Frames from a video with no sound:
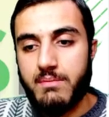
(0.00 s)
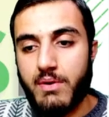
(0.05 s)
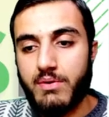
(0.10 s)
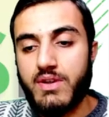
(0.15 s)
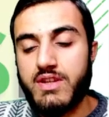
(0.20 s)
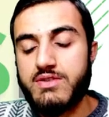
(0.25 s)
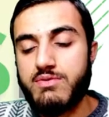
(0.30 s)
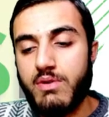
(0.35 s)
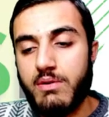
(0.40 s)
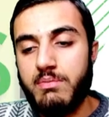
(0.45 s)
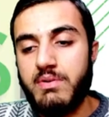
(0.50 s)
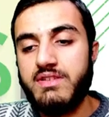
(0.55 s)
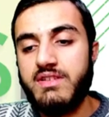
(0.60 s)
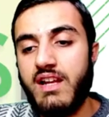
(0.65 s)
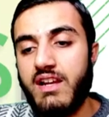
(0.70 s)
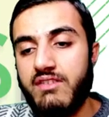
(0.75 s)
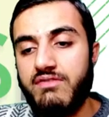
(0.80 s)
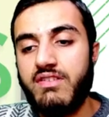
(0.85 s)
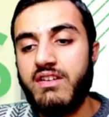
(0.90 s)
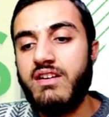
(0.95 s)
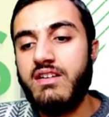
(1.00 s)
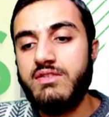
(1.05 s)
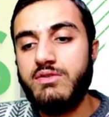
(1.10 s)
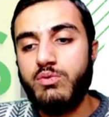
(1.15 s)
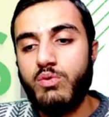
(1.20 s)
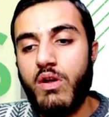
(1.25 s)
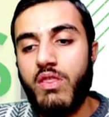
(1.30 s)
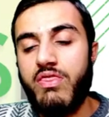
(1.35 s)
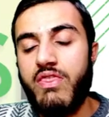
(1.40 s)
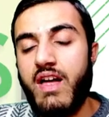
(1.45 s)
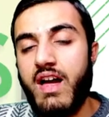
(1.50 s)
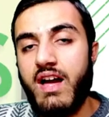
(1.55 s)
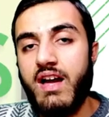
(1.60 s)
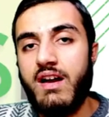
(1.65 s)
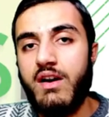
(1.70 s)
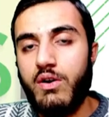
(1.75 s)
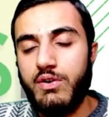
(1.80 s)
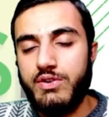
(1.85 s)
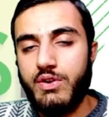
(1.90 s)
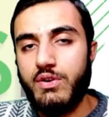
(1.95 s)
bonus will be delivered with
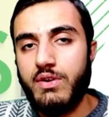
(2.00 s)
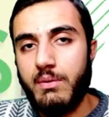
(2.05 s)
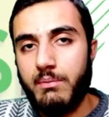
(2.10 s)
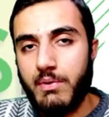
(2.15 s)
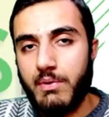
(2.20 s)
the OTO